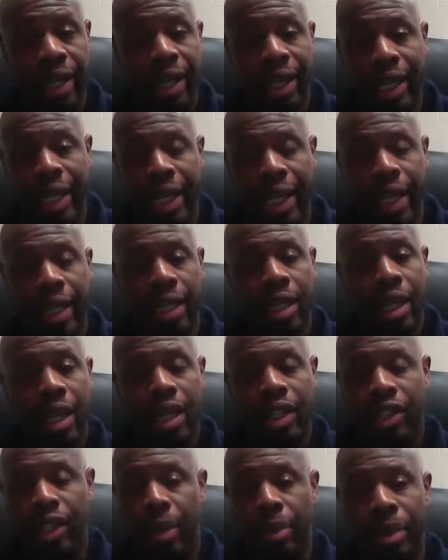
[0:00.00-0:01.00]
Again,
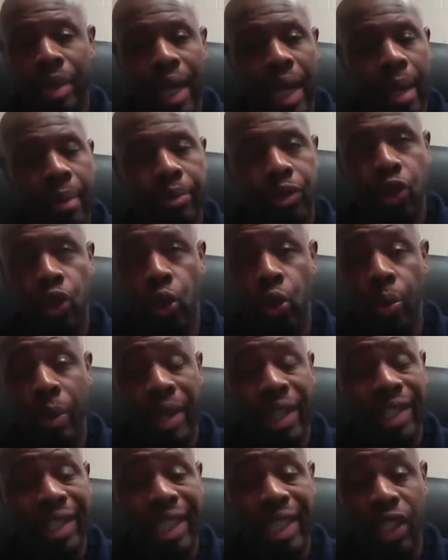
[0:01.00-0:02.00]
sometimes you
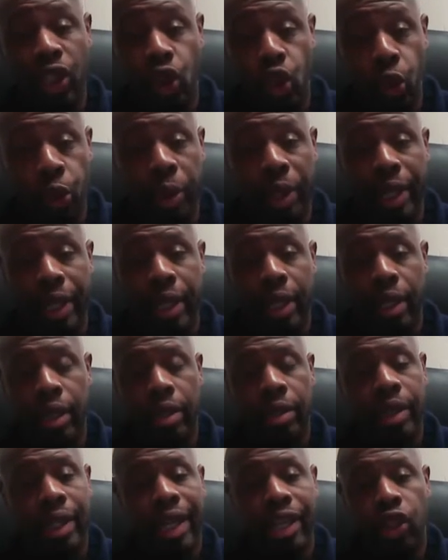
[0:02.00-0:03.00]
may see
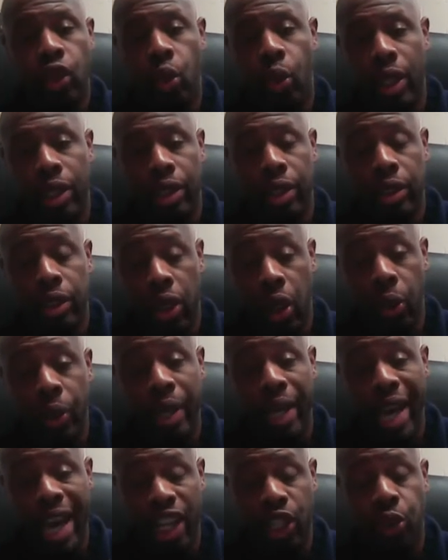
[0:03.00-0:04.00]
duplicate test questions on
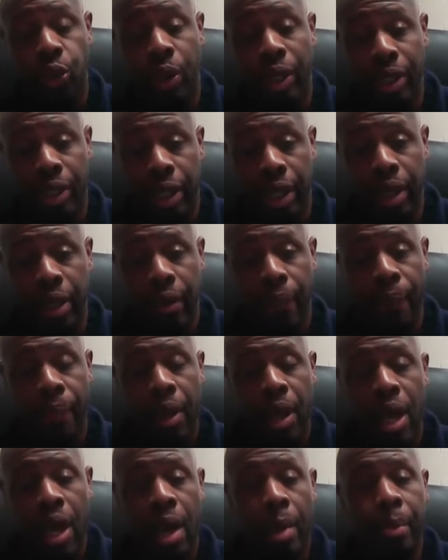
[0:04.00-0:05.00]
the actual exam,
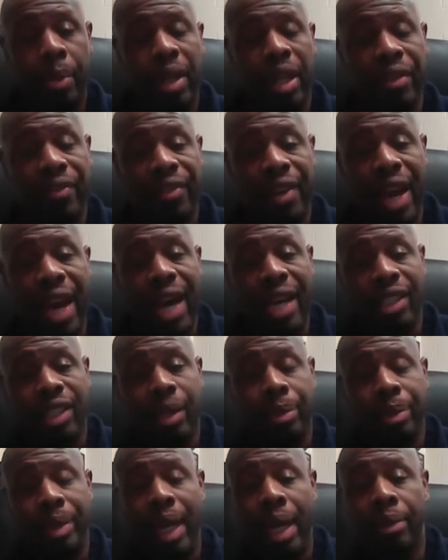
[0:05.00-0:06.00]
but if not,
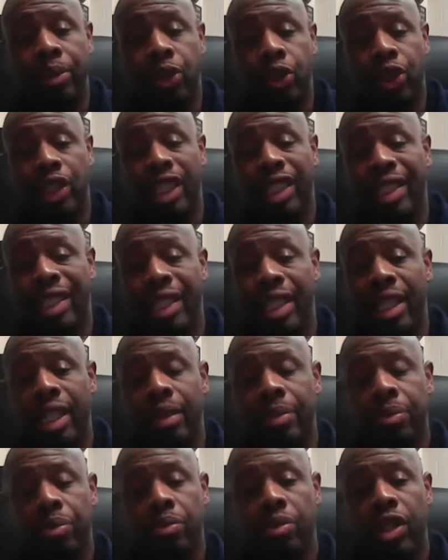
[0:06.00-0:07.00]
sometimes you just
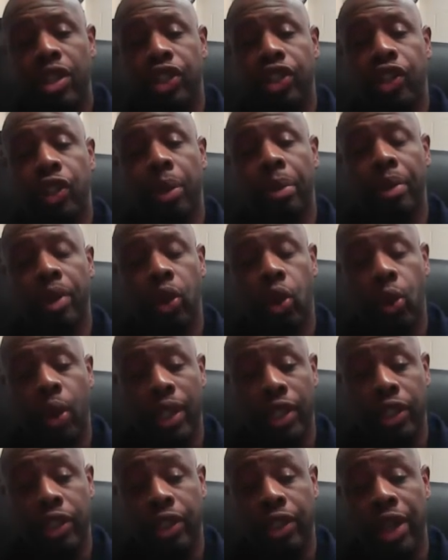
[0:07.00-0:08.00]
see similar
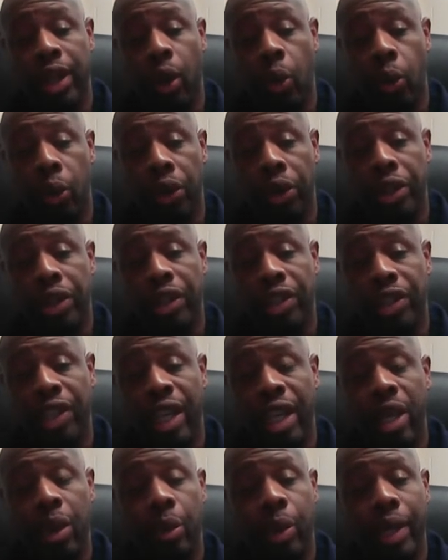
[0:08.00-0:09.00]
questions that are worded the
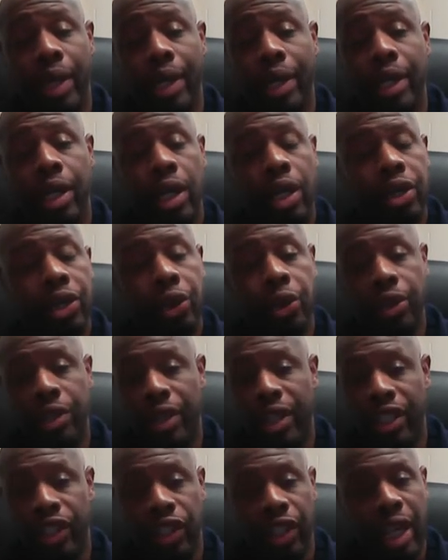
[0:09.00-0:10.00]
same way,
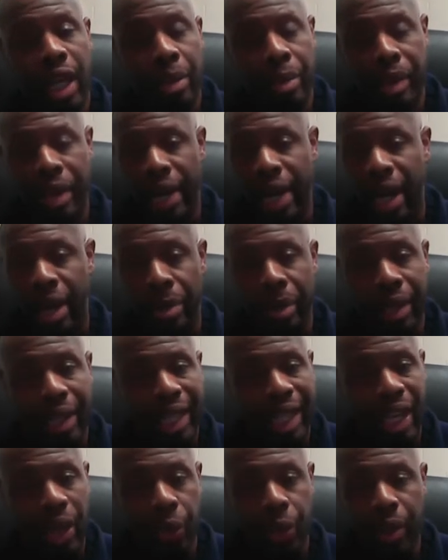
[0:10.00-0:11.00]
using the same economy of
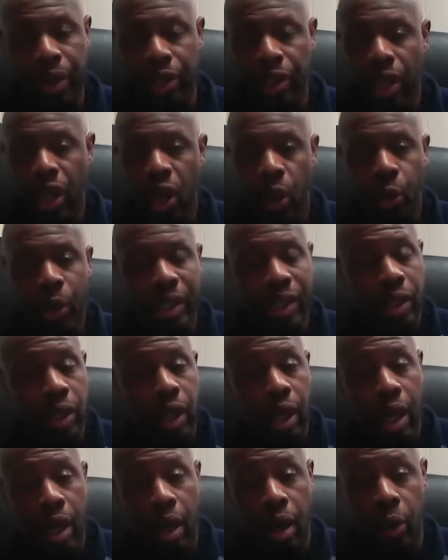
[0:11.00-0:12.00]
language, which
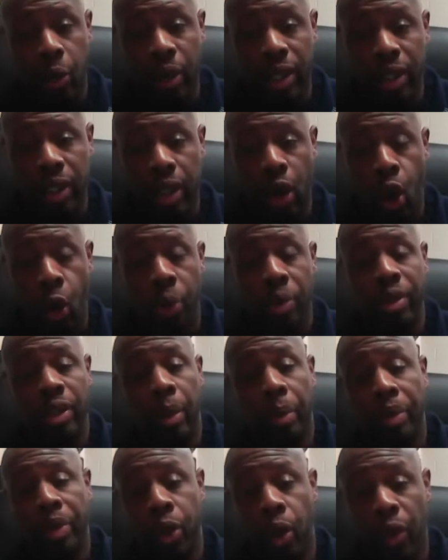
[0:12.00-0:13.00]
opens
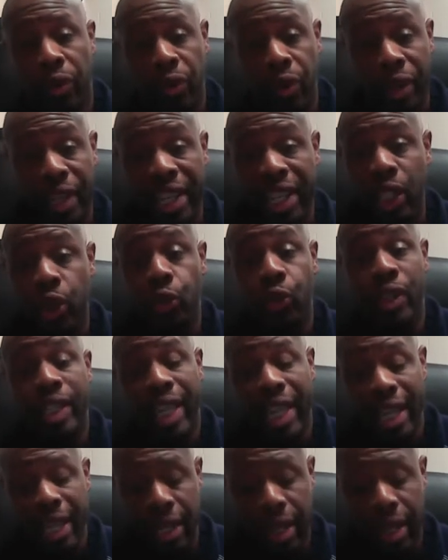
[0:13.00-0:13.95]
up a door for a kid to retain the